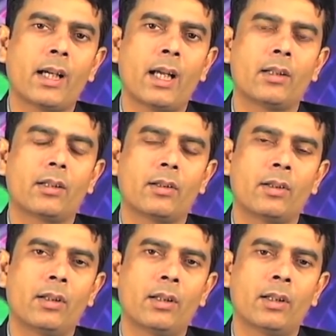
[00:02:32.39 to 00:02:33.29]
and
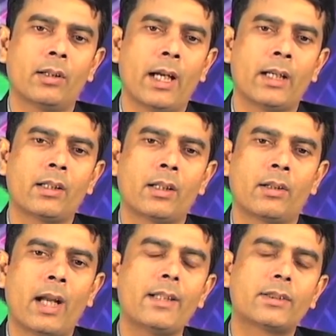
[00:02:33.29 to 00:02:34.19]

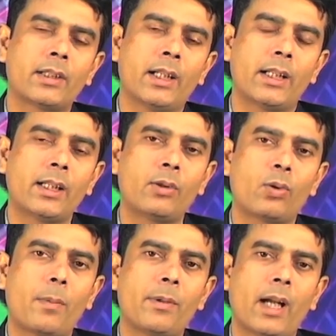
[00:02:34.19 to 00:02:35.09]
the rights related to
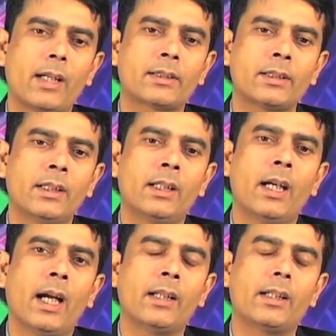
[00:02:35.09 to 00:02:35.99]
copyrights
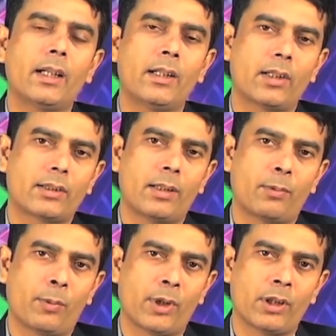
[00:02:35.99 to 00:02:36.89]
and the industrial
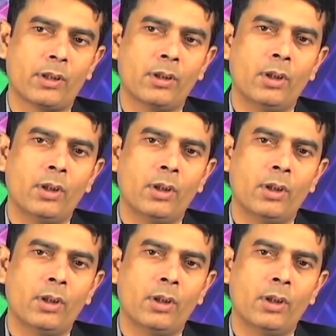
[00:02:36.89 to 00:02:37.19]
property.